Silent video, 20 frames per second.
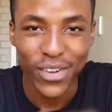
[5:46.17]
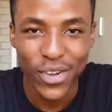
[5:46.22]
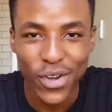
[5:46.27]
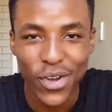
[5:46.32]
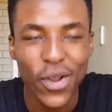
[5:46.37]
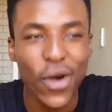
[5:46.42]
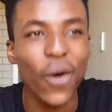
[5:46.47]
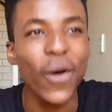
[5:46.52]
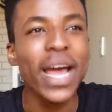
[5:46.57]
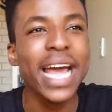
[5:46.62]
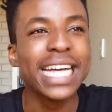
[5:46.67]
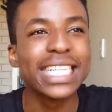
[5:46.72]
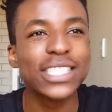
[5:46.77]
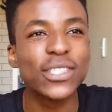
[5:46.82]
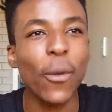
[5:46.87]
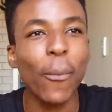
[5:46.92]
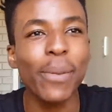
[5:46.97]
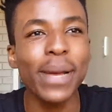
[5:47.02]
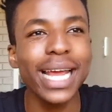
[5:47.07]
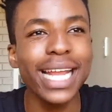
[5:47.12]
No,
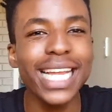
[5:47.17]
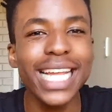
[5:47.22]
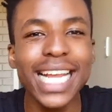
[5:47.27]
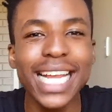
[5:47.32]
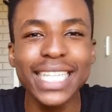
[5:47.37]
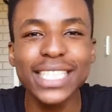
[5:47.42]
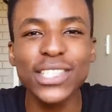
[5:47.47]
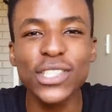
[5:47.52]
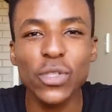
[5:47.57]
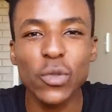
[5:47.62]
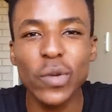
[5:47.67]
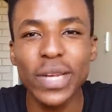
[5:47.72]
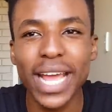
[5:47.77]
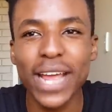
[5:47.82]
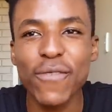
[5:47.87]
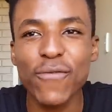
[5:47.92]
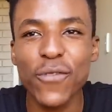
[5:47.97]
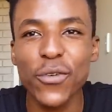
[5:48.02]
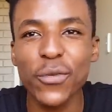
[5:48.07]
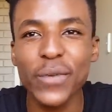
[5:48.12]
sopelile is too
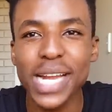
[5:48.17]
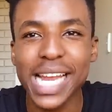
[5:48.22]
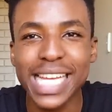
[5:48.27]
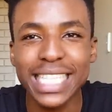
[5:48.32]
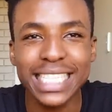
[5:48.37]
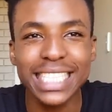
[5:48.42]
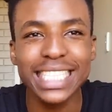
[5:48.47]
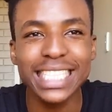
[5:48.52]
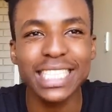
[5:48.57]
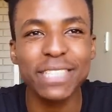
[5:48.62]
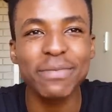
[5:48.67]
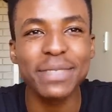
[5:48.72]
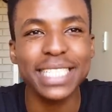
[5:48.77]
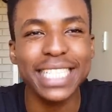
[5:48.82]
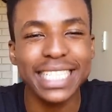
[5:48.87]
late for relationships.